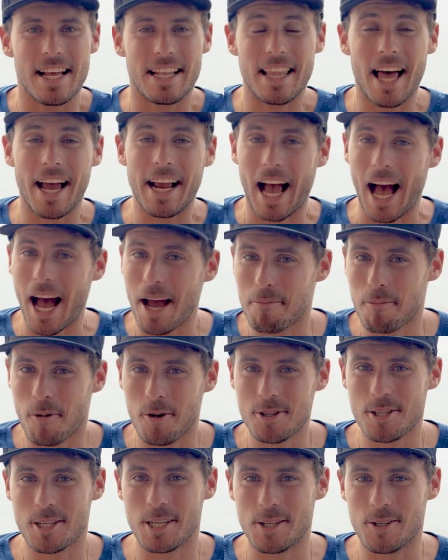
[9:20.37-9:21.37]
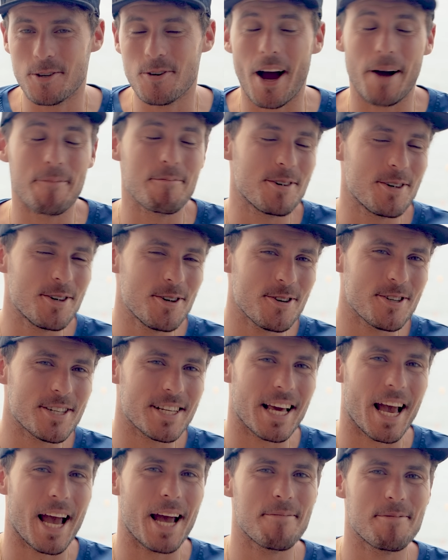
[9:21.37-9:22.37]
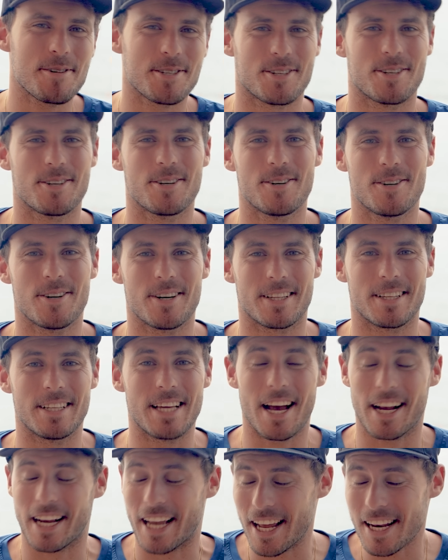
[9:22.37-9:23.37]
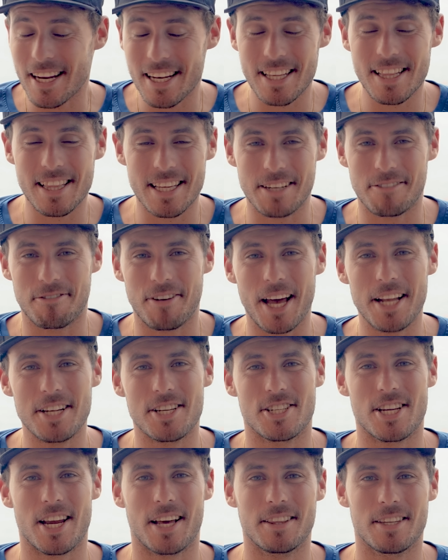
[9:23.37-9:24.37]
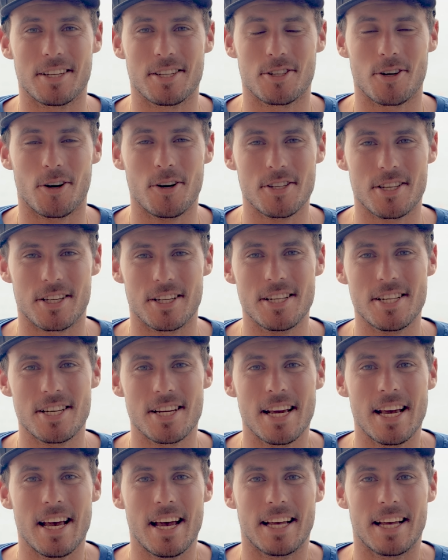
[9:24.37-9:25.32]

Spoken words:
like I mostly do, I'm usually able to get a little advantage at the sausage.